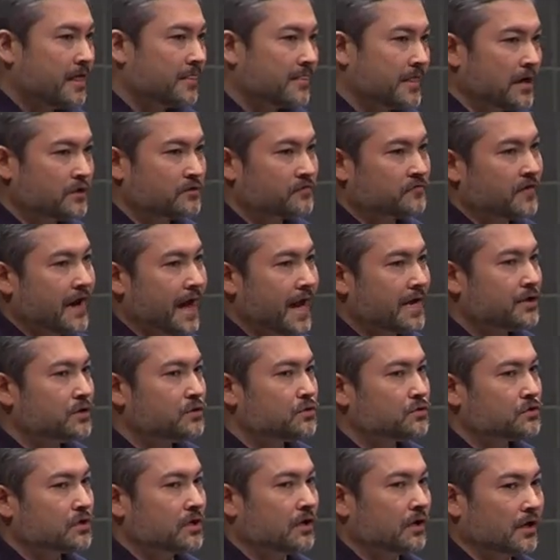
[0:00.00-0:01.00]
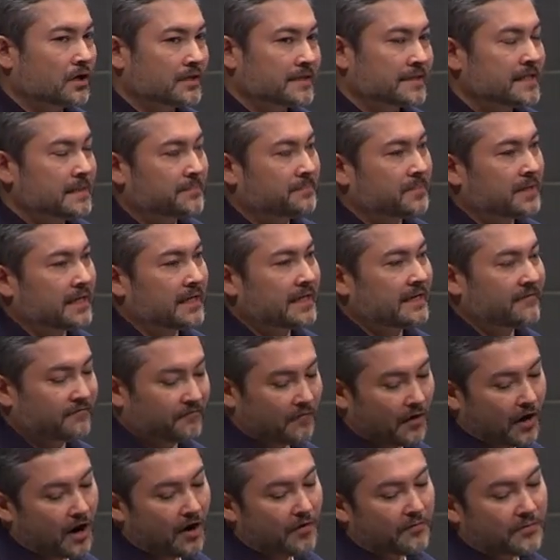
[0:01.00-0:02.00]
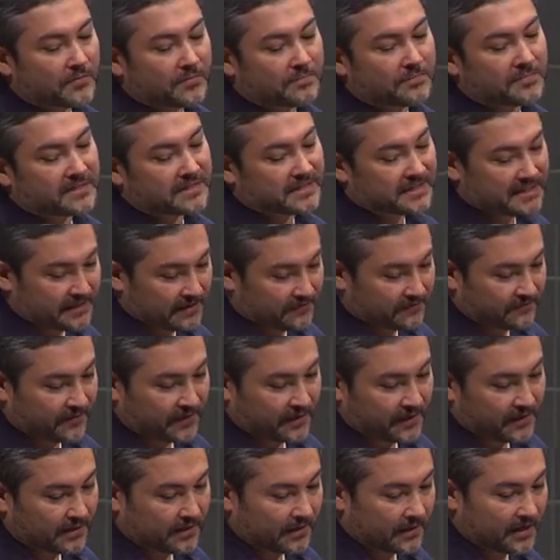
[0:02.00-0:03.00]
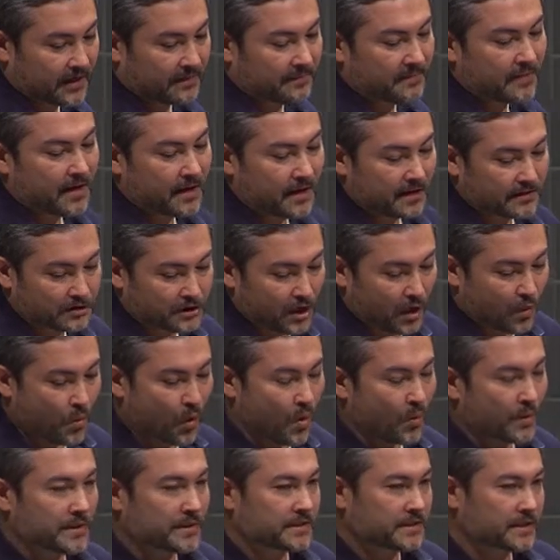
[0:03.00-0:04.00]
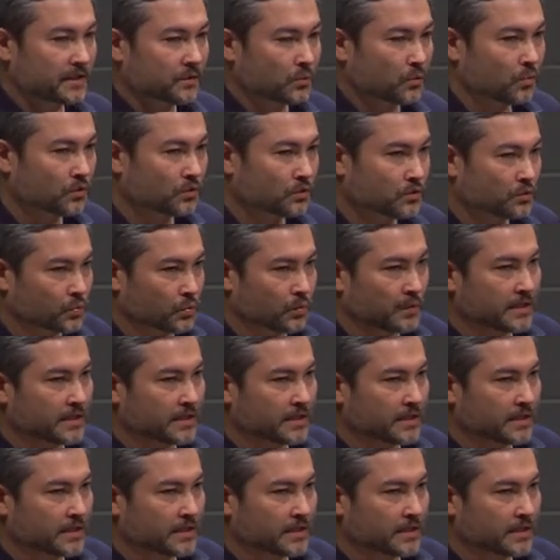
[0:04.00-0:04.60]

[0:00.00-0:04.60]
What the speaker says: Those values are typically environment specific, yeah? So what we did was